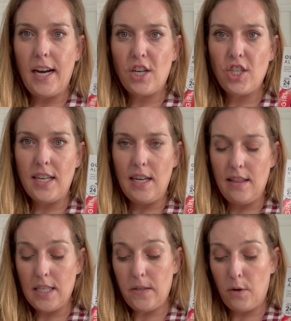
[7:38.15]
I actually
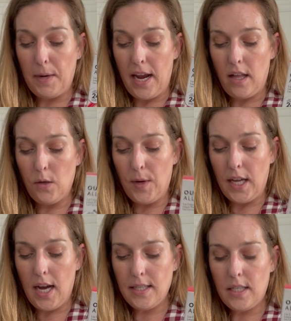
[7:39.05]
need this for my Halloween
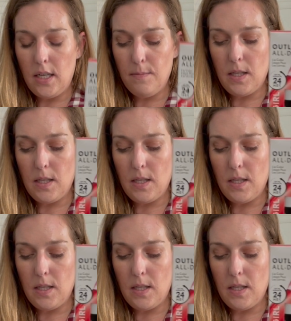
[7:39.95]
costume.